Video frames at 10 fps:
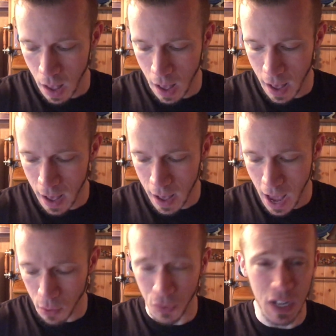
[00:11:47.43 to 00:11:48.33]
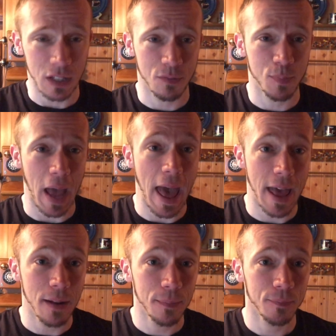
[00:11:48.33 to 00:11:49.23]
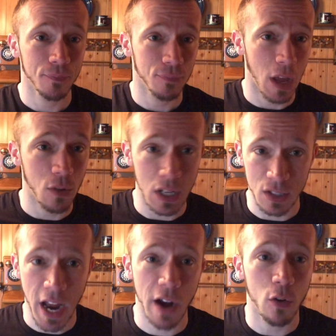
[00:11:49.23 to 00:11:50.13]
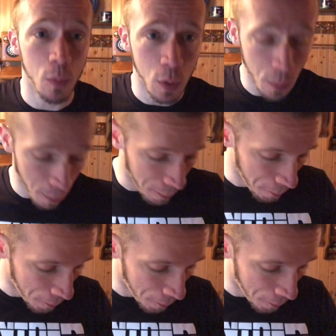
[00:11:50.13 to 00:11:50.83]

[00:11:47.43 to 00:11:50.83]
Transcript: I don't think it's bad. I don't think it's terrible.